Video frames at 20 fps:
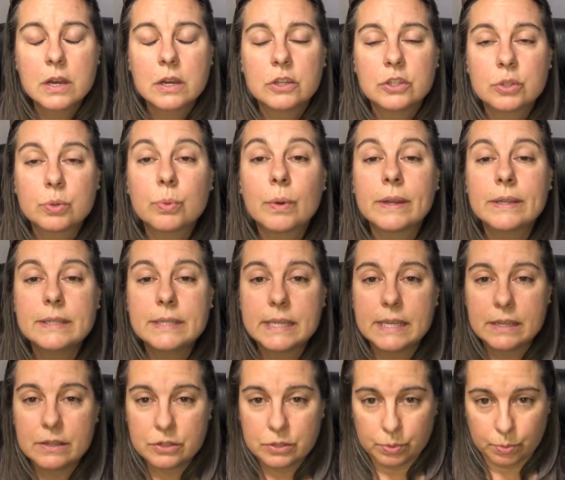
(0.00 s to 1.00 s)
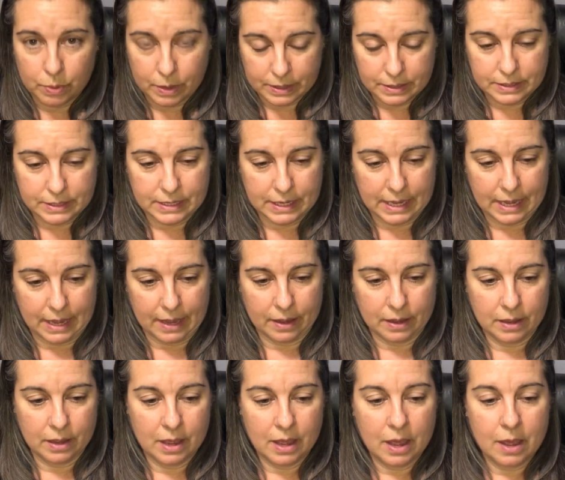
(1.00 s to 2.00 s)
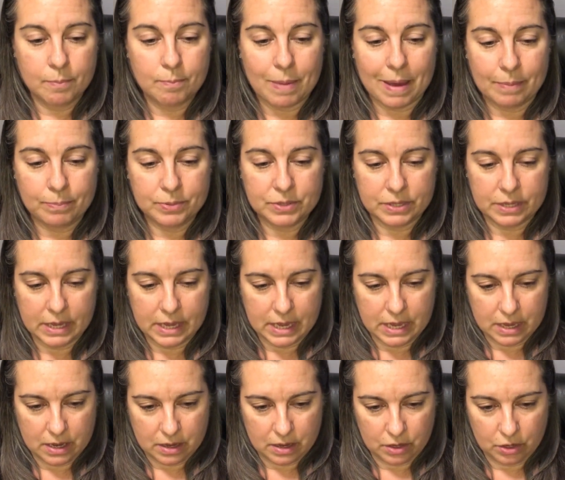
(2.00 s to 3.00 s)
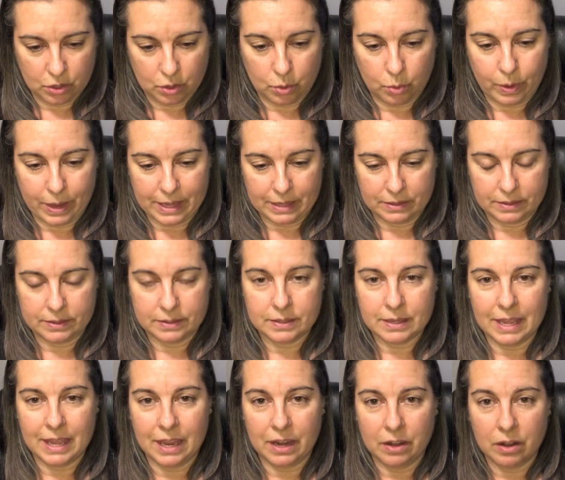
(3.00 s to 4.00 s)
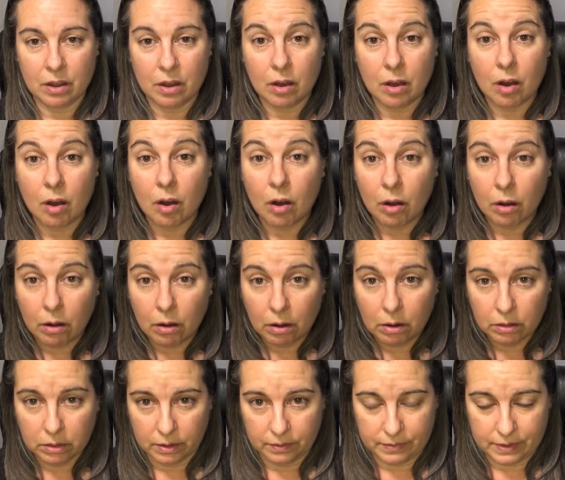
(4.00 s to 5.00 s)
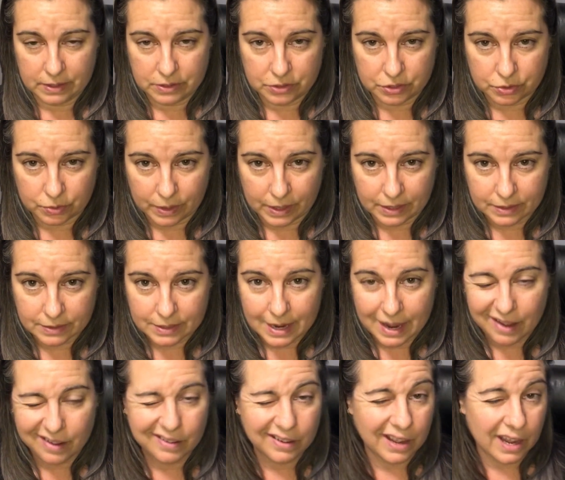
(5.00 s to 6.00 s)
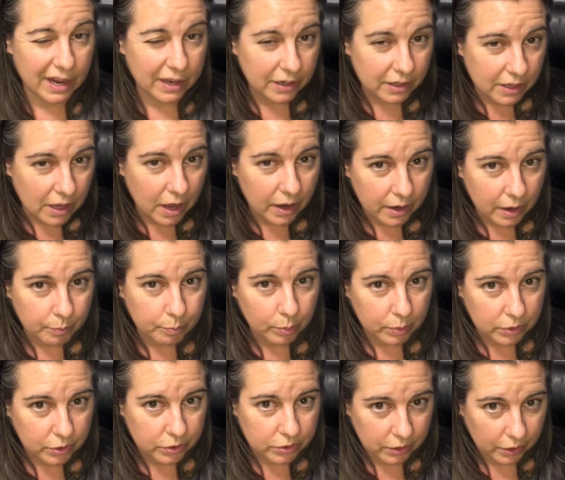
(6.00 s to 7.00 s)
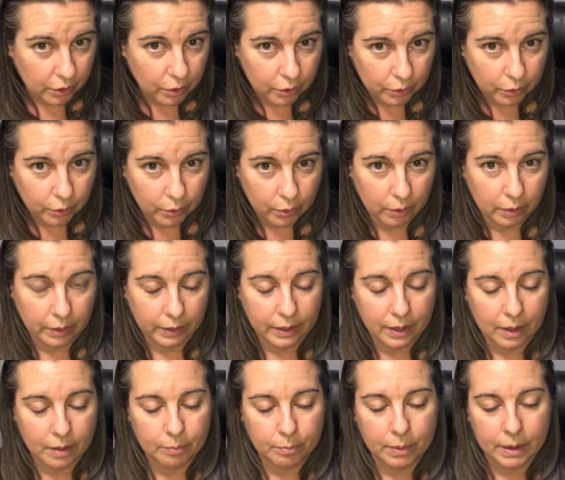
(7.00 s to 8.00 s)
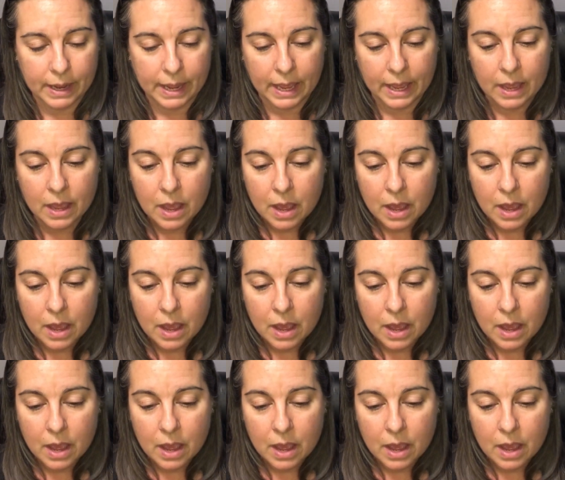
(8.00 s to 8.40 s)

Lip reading: 2020, Pepsi quits in all of its drinks now. It kind of caught up with the Coca-Cola company,